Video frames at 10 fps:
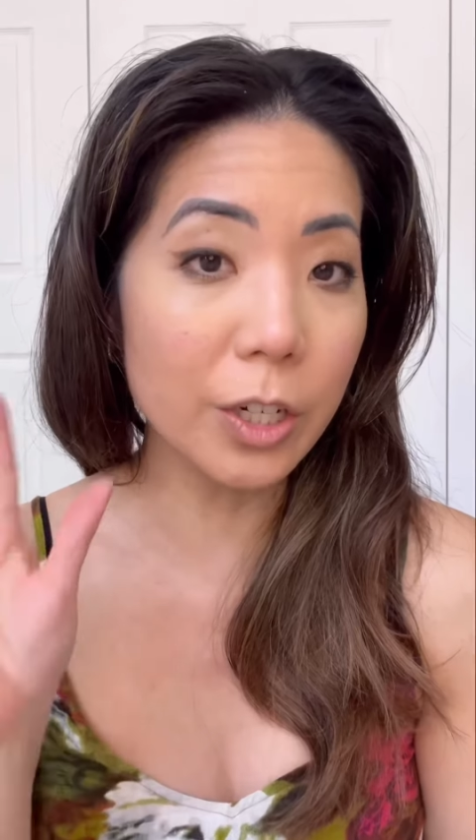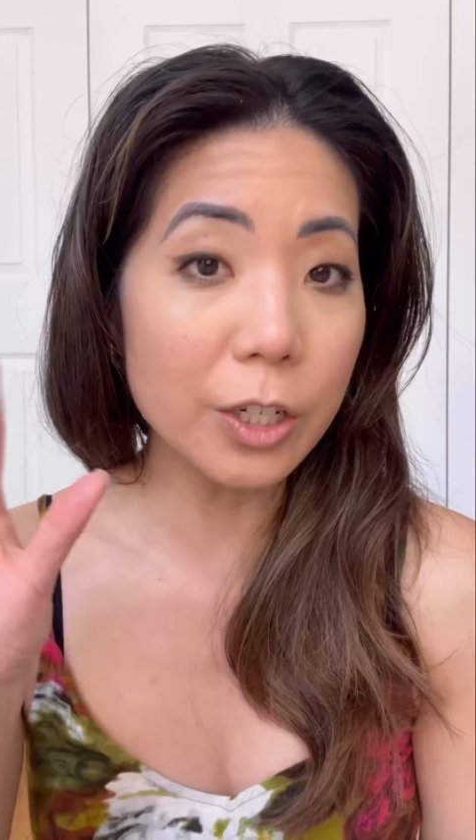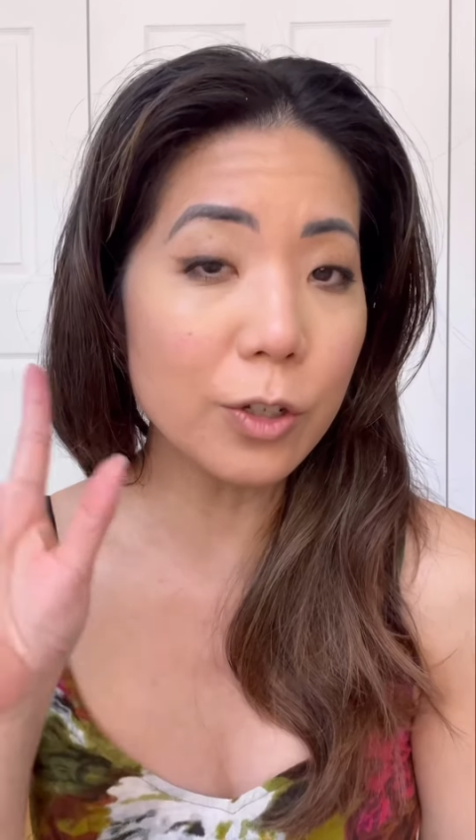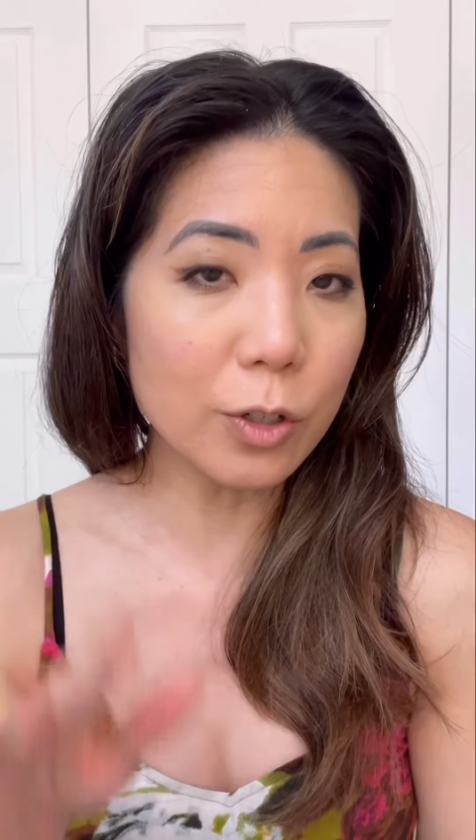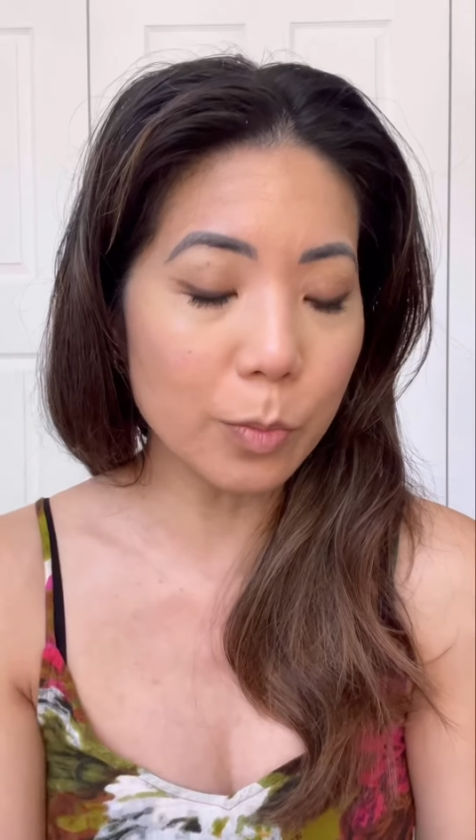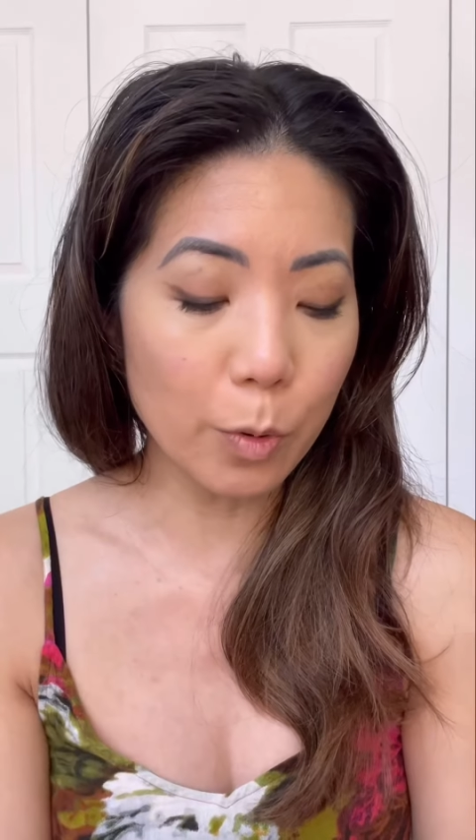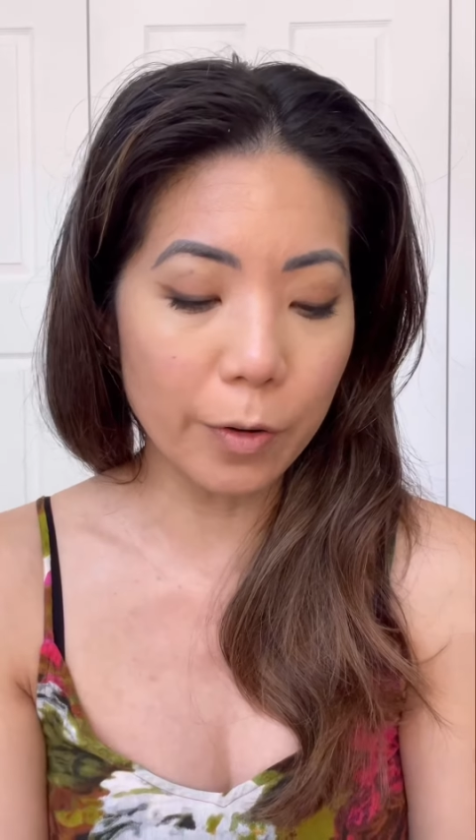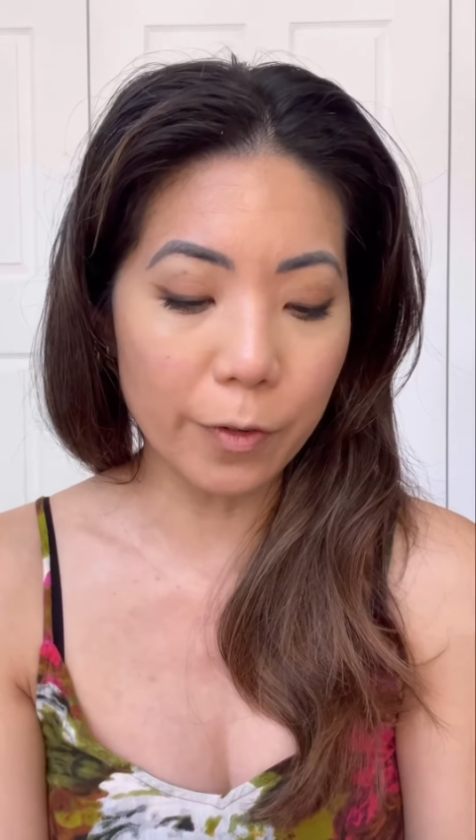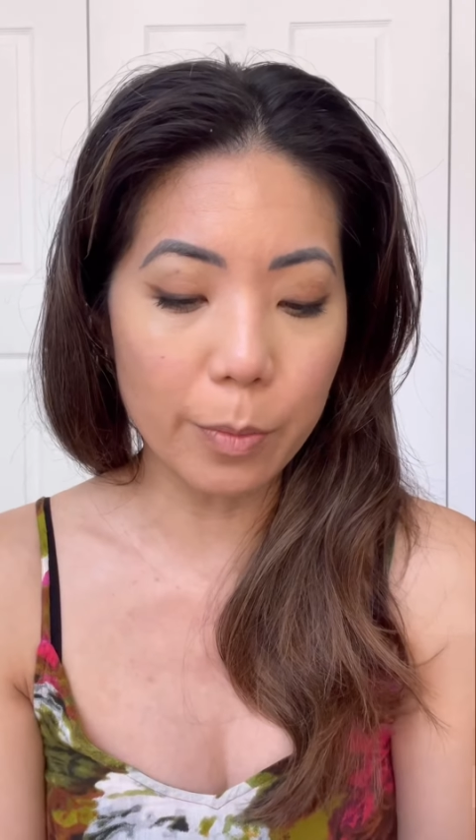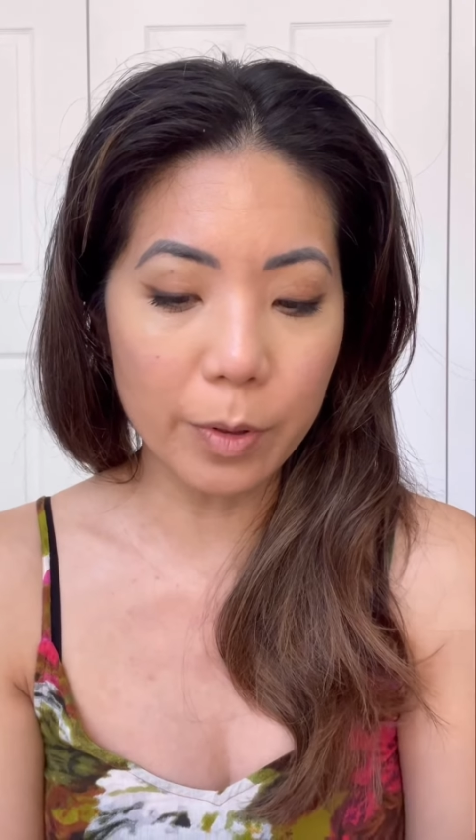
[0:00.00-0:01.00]
gonna do the
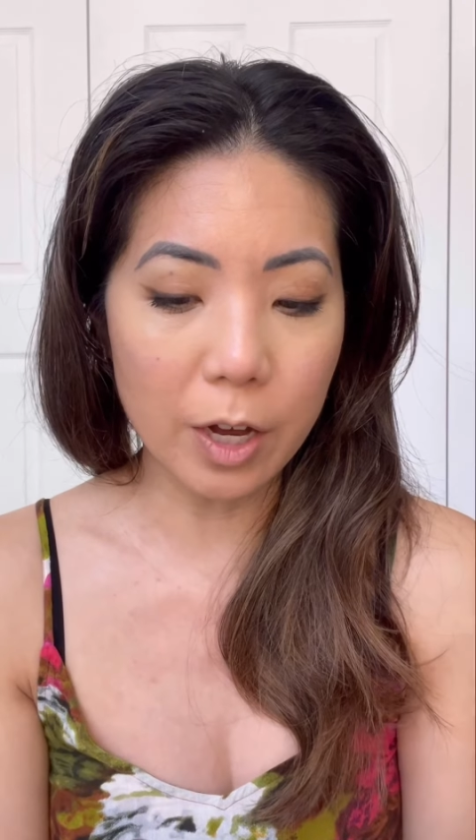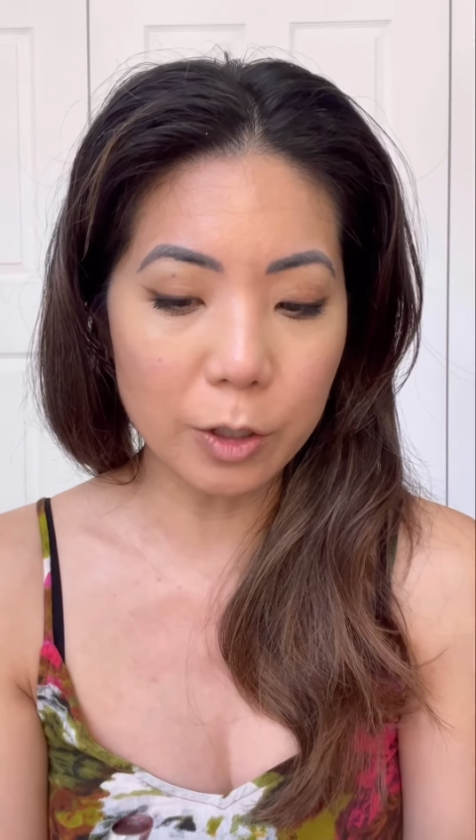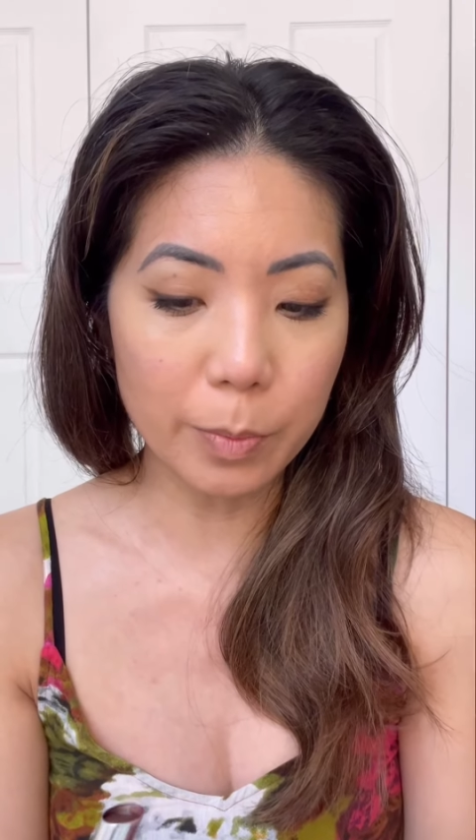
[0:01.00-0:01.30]
boyfriend blush,